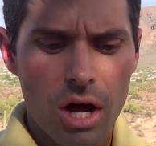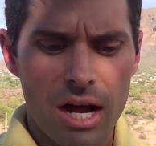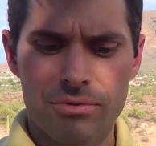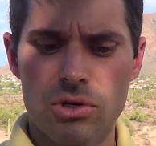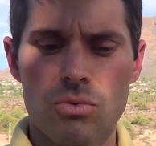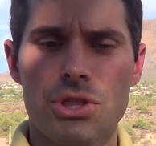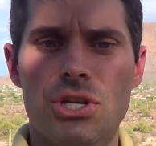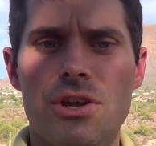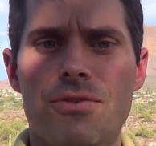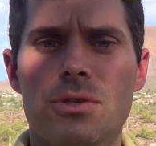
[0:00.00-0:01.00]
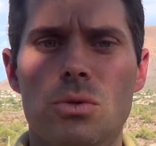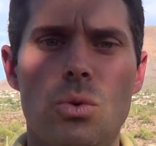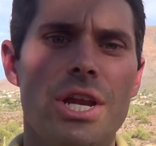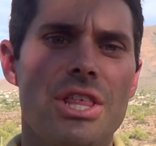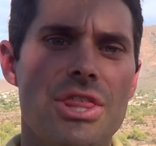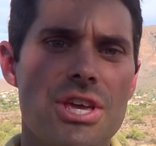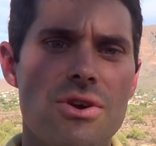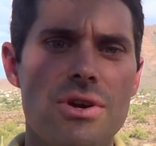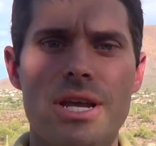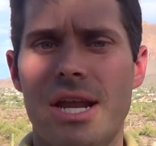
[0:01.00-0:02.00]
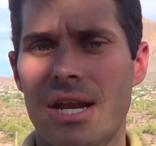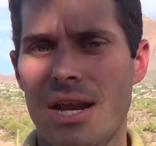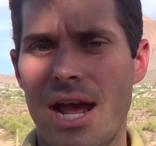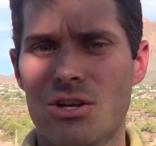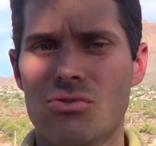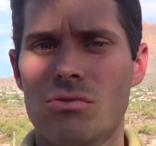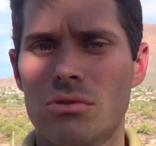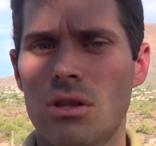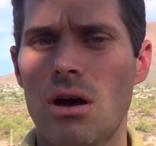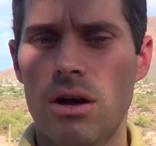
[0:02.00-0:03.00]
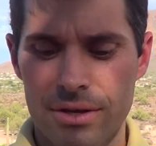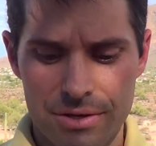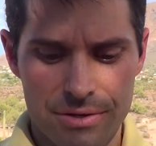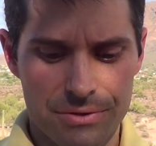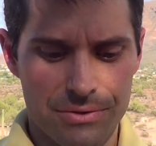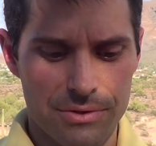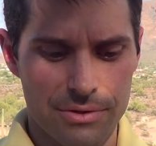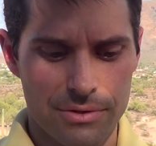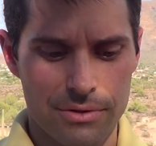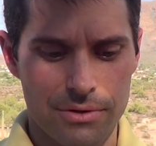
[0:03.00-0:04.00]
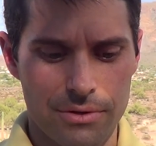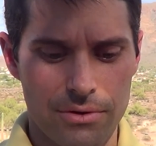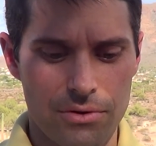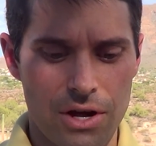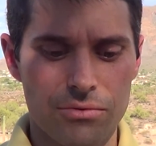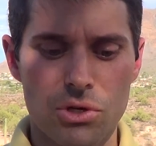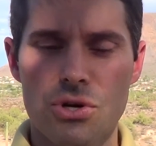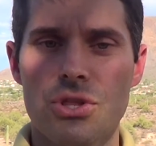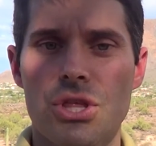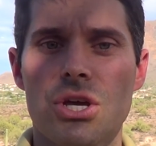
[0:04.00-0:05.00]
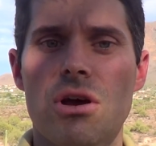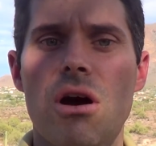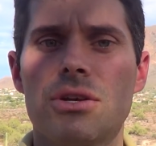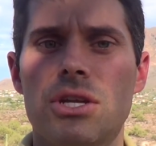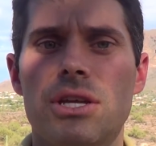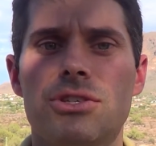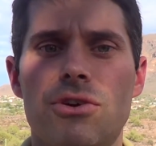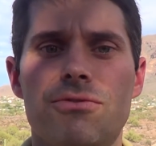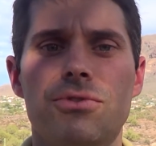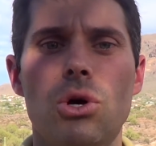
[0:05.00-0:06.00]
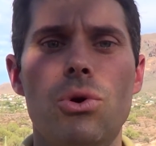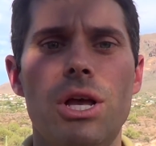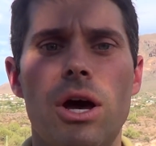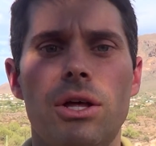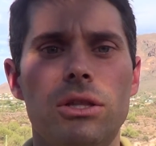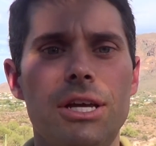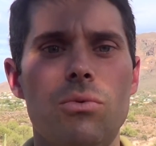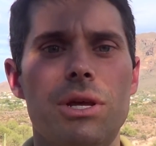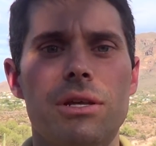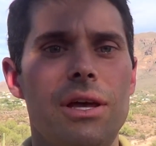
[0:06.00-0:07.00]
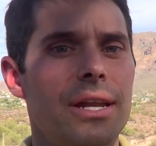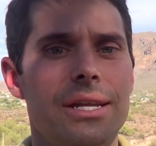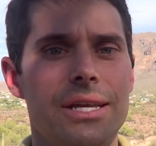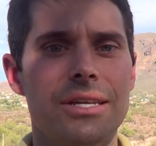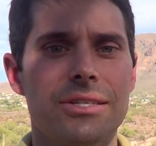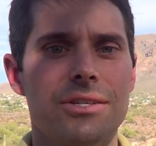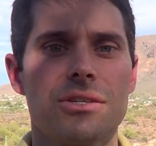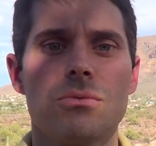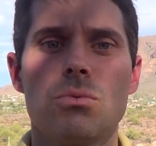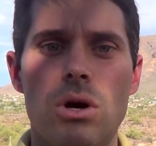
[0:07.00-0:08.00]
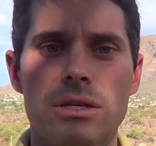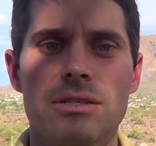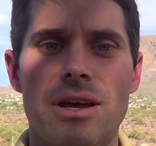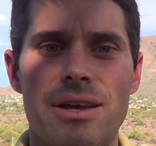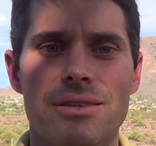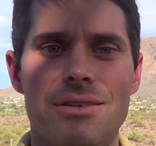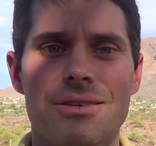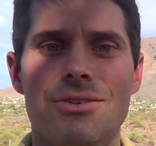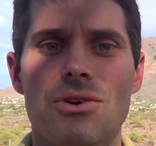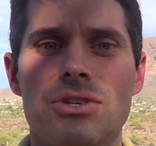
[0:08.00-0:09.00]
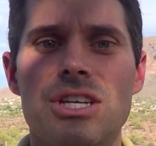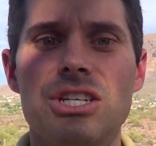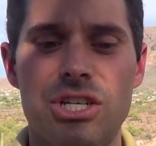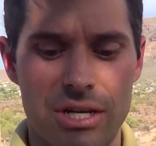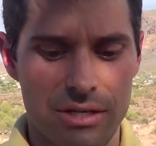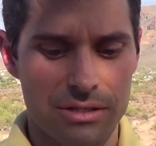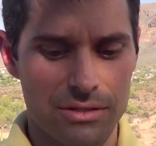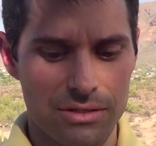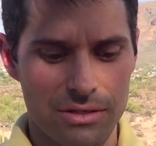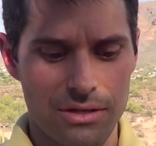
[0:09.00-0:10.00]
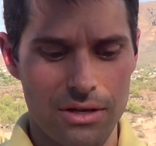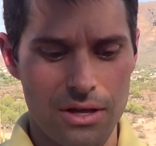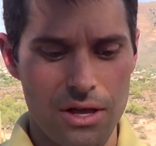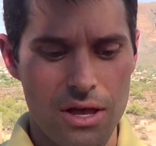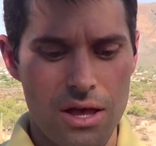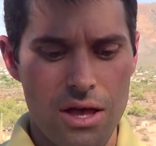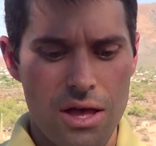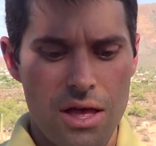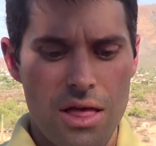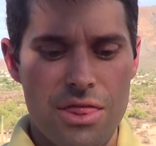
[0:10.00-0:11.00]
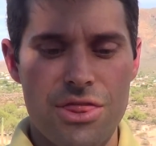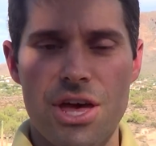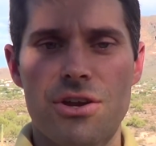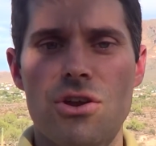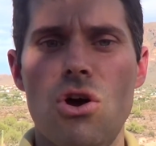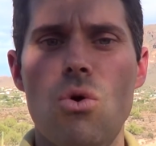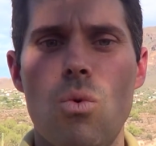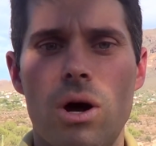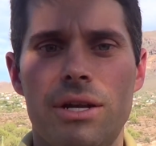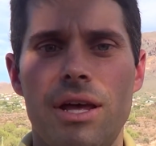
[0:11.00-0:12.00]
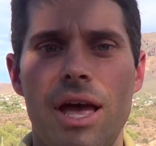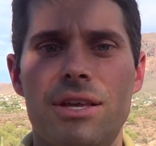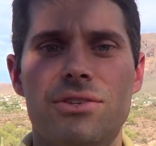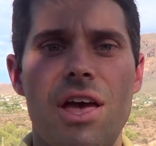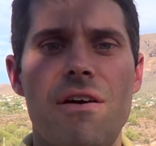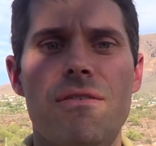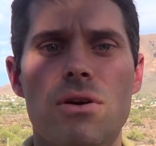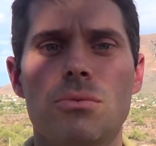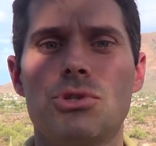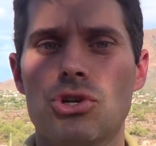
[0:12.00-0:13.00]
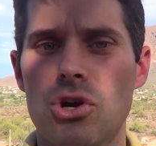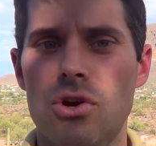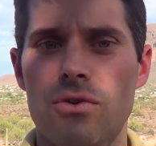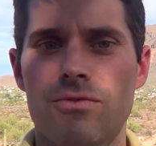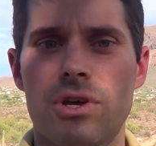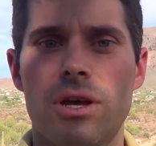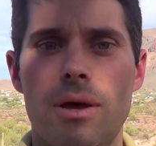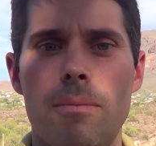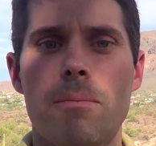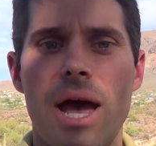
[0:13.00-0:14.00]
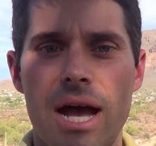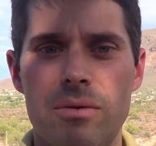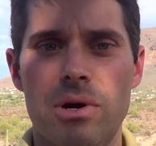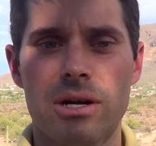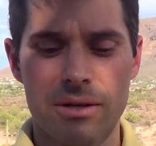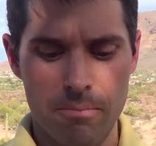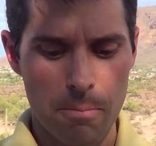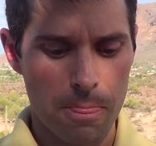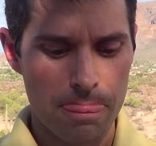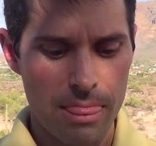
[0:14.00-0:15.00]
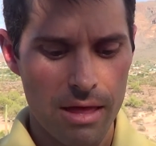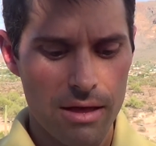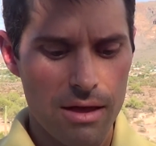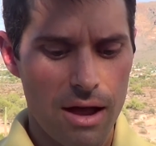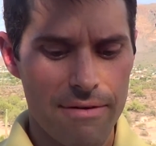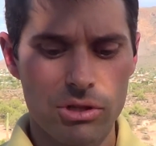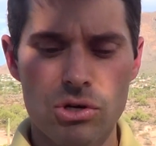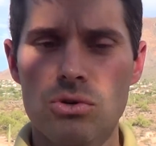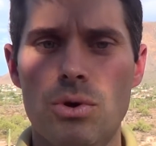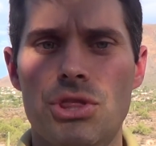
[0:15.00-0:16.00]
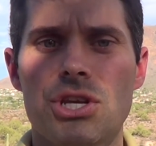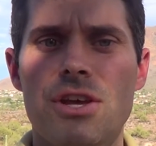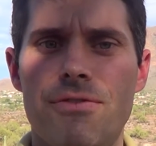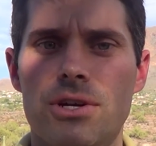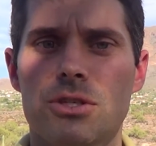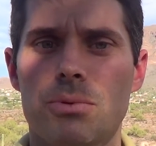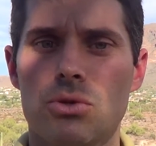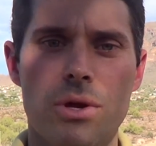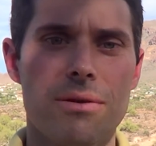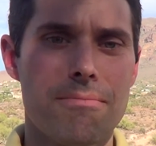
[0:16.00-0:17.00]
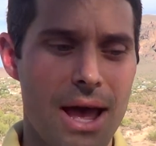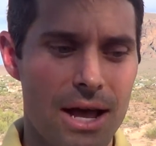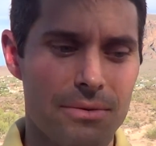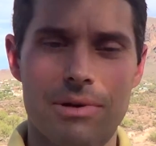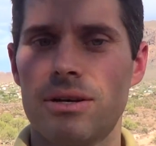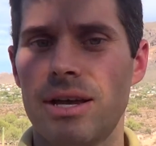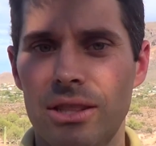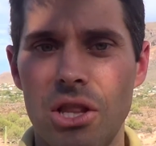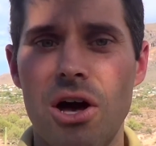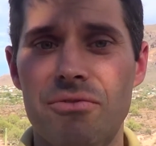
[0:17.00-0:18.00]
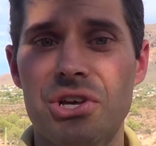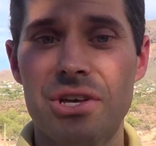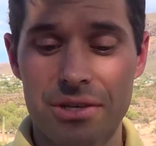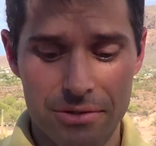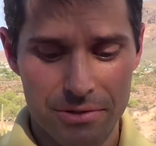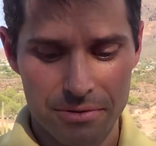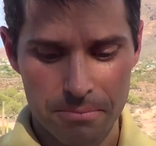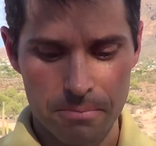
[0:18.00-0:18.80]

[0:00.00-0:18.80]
I've learned what the difference between a theory and a natural law is. I've learned that the continents are floating on a liquid, and it isn't what scientists teaching us. That no one has ever observed magma. I've learned what the difference between magma and lava is.